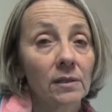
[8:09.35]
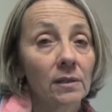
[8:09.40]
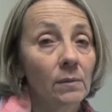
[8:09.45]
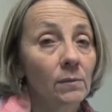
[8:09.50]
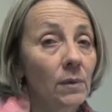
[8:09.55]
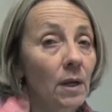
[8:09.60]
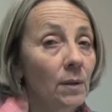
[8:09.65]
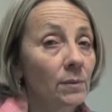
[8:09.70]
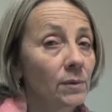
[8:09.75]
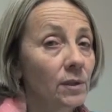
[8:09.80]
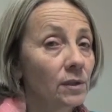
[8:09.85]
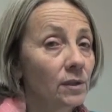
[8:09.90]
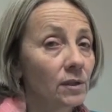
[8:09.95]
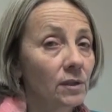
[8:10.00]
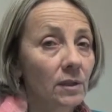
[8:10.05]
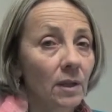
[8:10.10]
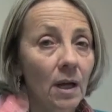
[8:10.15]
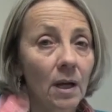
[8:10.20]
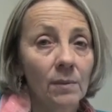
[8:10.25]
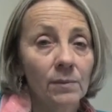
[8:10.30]
Sometimes it
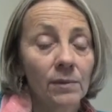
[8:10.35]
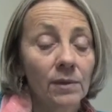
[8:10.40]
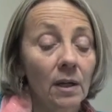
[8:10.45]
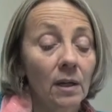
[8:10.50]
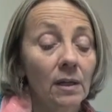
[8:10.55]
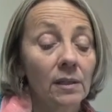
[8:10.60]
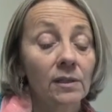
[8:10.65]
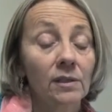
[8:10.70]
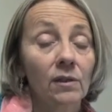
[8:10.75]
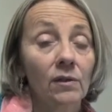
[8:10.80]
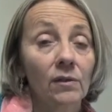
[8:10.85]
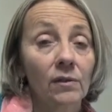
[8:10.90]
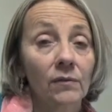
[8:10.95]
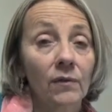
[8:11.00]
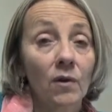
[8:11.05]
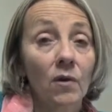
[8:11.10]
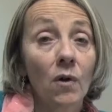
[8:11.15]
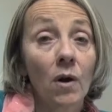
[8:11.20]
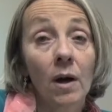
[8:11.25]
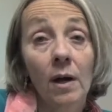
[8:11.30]
just comes on its own
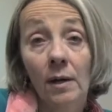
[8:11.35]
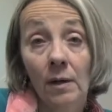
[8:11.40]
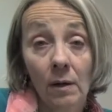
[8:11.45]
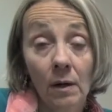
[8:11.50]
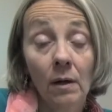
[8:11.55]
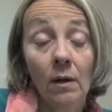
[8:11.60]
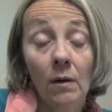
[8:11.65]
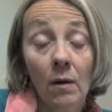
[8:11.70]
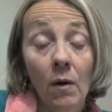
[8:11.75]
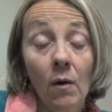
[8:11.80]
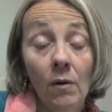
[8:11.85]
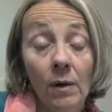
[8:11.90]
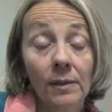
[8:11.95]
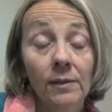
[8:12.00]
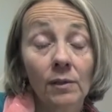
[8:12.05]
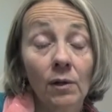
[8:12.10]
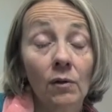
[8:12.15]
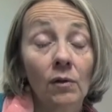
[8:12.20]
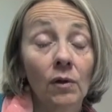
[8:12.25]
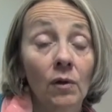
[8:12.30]

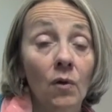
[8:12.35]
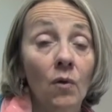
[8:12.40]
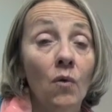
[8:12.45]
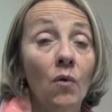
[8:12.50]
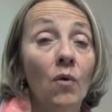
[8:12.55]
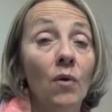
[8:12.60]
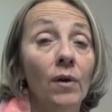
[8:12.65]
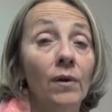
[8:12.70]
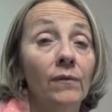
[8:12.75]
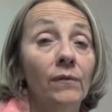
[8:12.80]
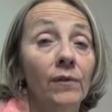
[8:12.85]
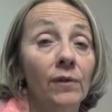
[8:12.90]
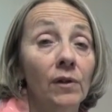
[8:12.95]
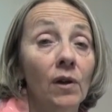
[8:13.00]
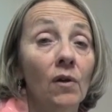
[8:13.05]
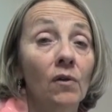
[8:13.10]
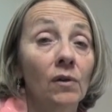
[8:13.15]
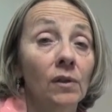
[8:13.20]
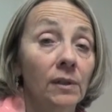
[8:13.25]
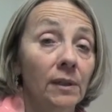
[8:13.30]
accord for
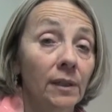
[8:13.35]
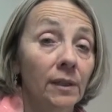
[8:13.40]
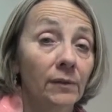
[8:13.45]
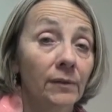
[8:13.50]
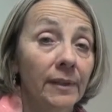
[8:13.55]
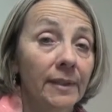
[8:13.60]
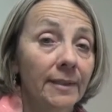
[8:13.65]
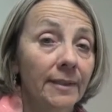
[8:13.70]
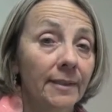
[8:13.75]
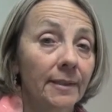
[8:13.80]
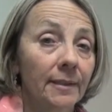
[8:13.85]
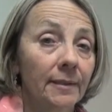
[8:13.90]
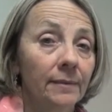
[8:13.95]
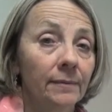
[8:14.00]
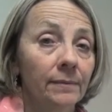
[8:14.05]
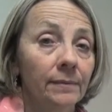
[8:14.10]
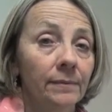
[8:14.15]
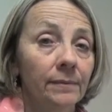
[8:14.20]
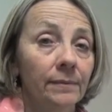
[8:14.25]
no clear reason.